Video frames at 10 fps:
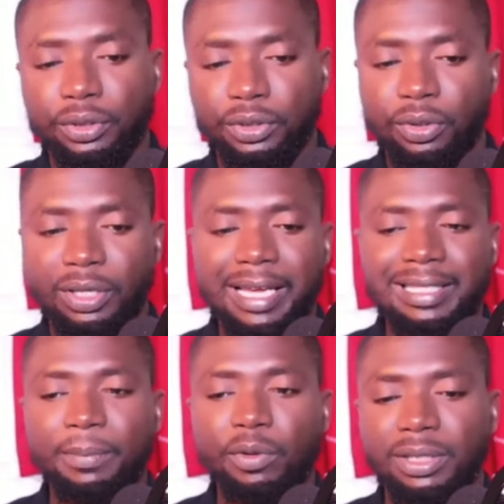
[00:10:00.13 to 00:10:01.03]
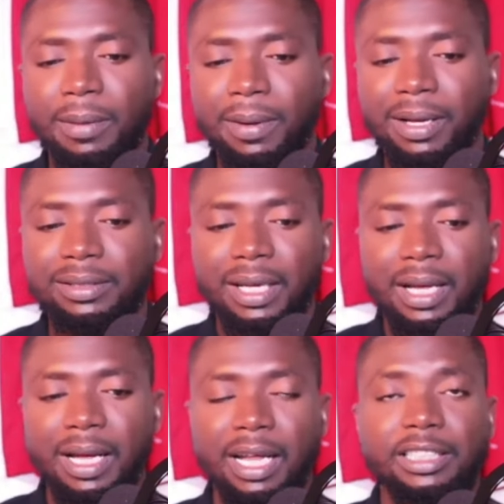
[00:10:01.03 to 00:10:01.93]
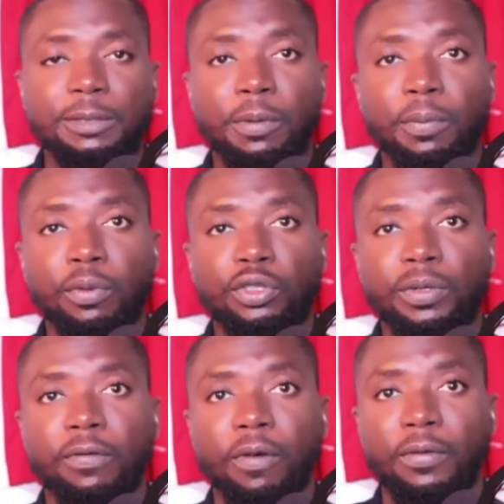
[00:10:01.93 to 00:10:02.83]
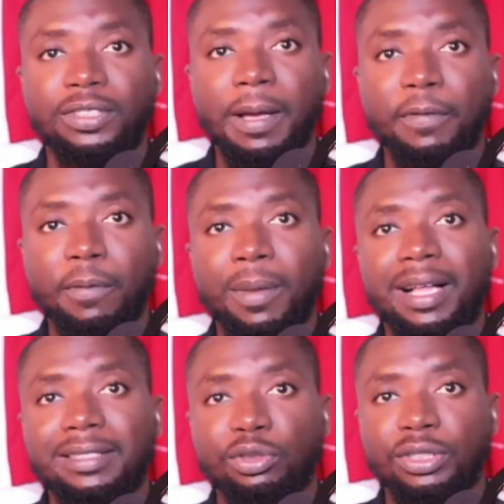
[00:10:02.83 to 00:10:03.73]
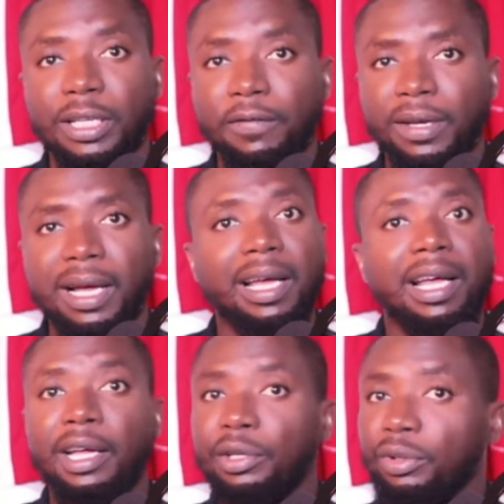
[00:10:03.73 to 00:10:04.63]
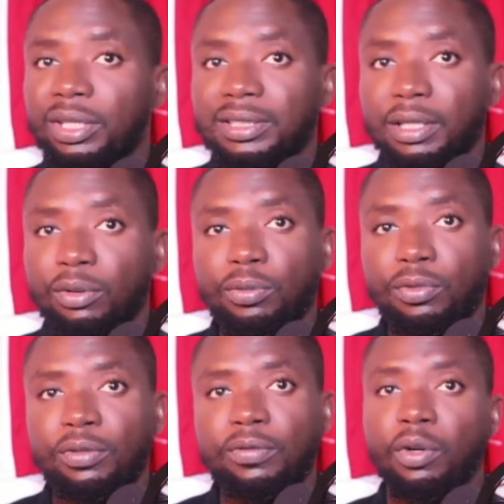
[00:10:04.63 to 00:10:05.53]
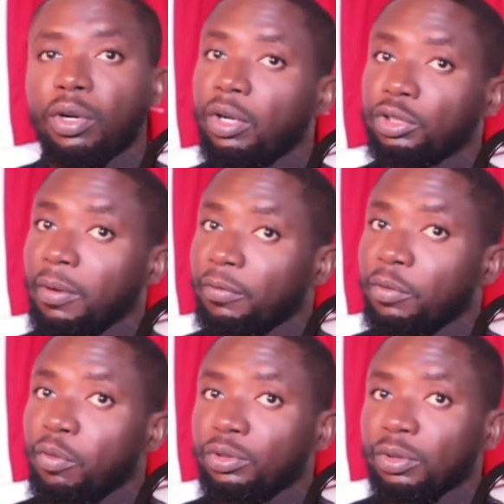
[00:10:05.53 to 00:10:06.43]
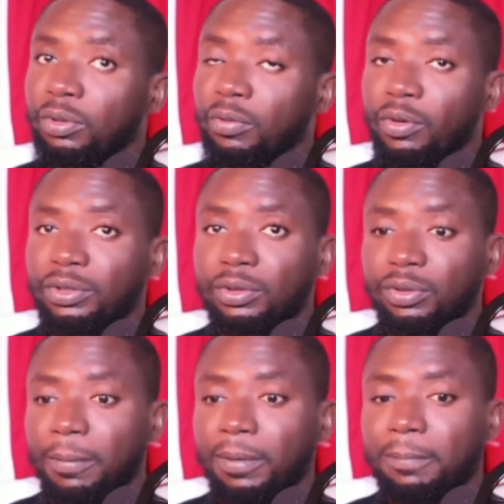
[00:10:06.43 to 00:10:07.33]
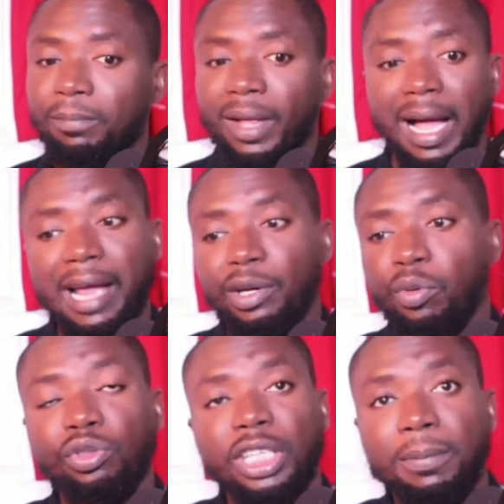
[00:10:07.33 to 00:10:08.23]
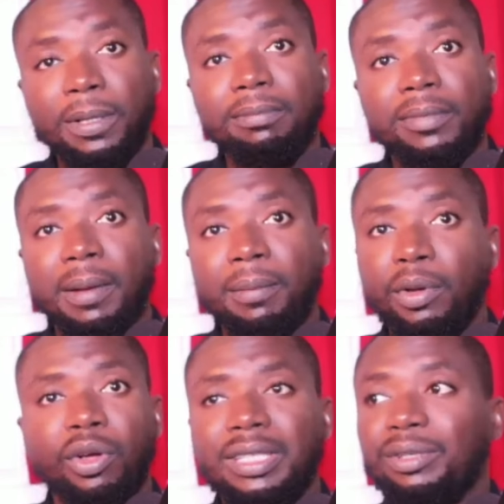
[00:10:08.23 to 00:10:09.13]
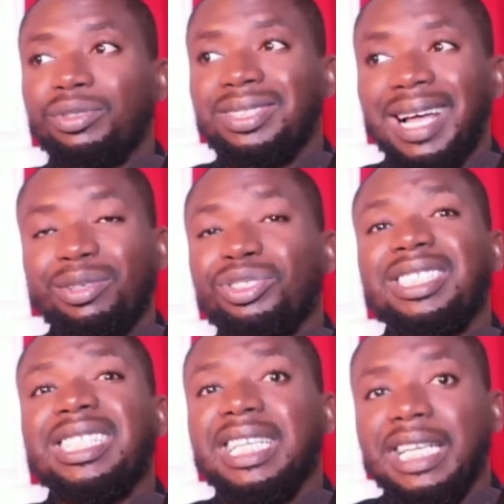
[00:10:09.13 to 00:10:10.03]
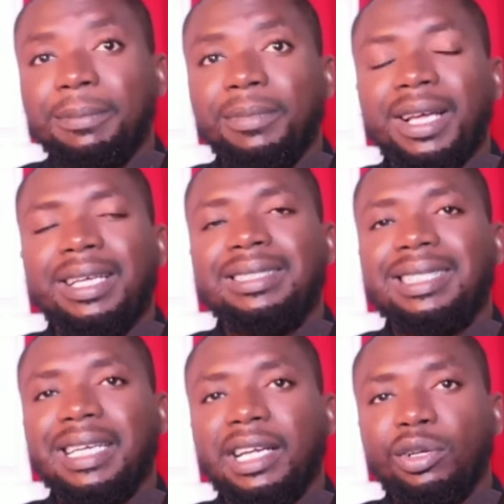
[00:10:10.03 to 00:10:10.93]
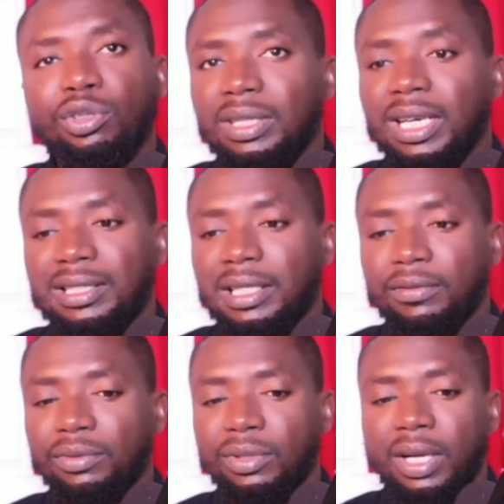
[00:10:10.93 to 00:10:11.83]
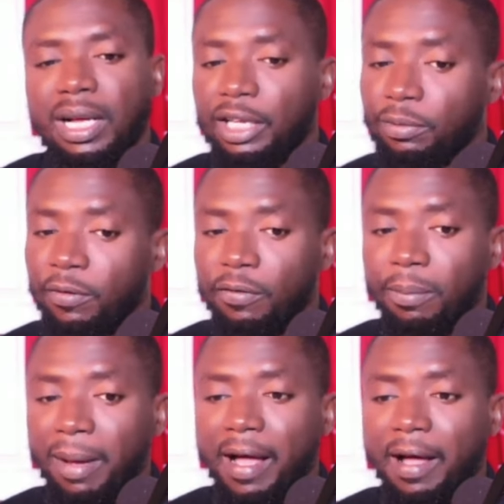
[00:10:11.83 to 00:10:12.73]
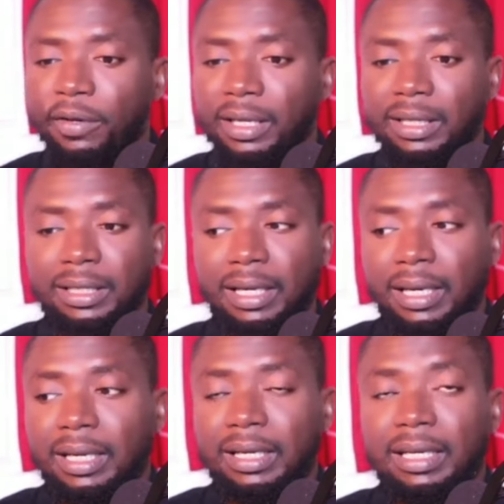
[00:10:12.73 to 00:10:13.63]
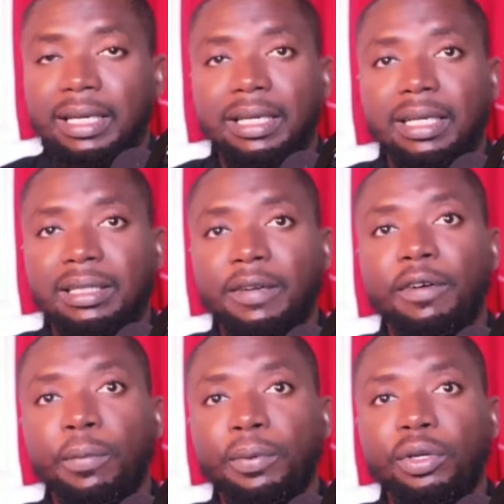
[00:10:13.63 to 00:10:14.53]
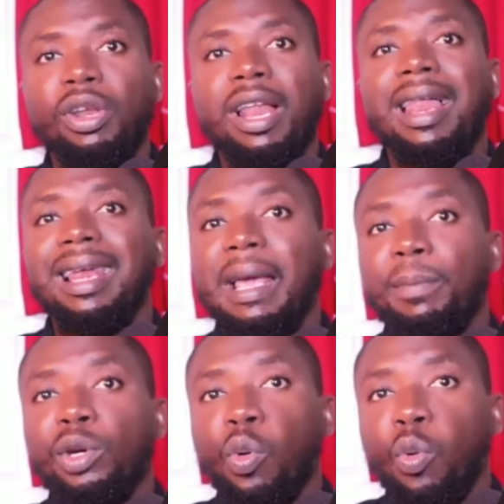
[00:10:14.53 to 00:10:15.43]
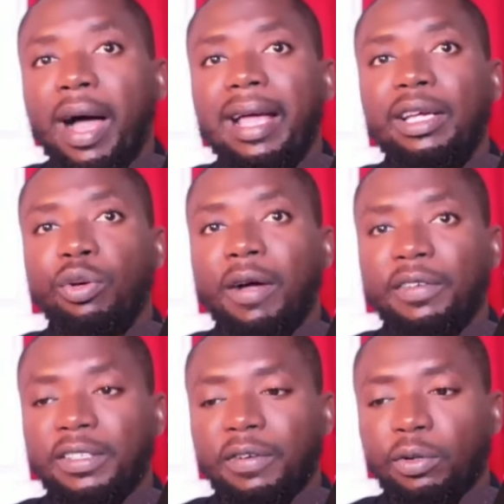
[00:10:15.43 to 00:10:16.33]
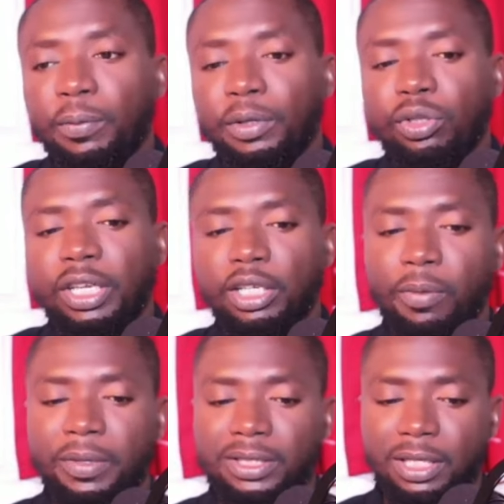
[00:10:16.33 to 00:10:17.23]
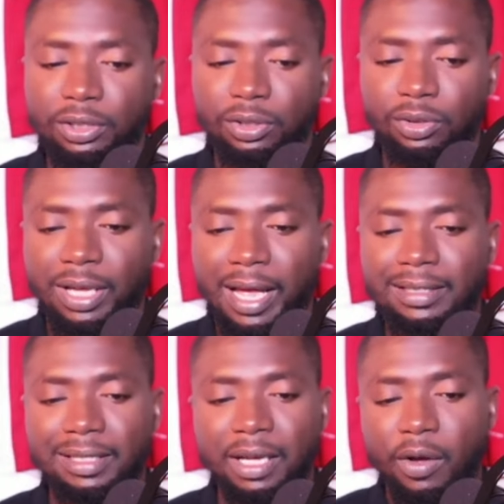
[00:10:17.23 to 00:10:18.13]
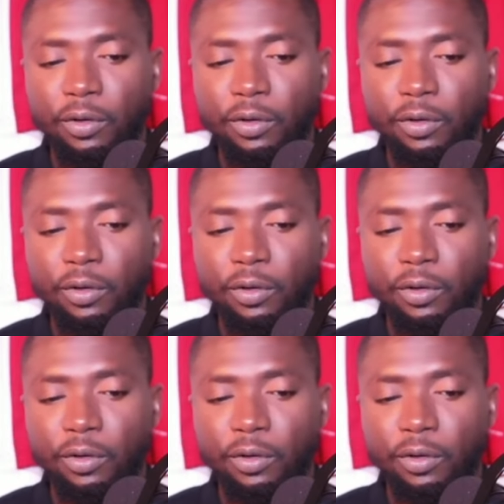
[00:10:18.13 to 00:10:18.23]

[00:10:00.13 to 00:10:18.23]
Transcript: So, guys, let me know what you think about this proposed move of Sambi from Arsenal to Sevilla. Do you think it's a good move? Some of you want to keep him. I don't want to keep him because I don't see him taking us to the next level. And some of you might have a different opinion. Let me know why you have a different opinion in the comment section. So, guys, we've